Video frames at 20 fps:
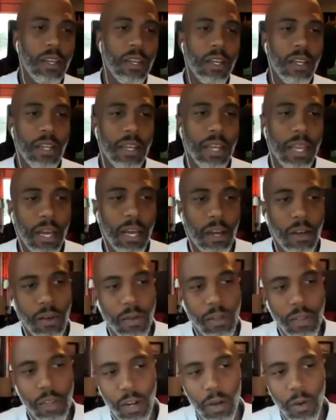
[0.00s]
Now,
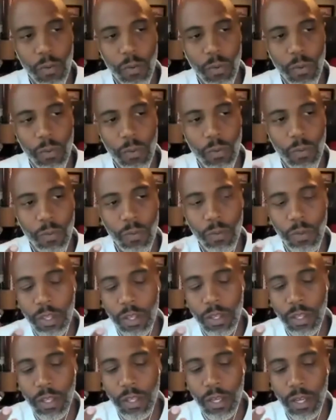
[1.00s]

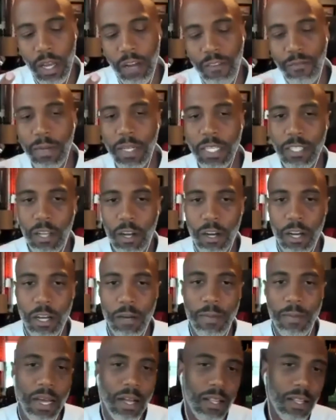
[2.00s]
the government's talking
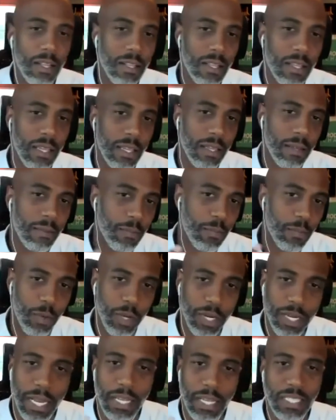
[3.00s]
about
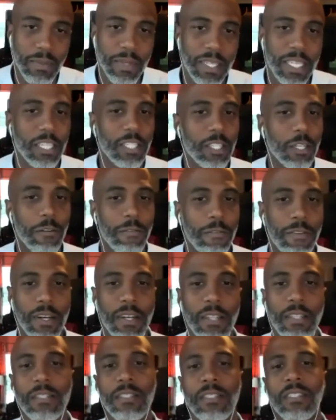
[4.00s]
putting out some additional
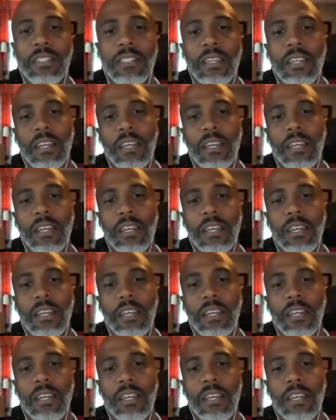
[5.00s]
funds.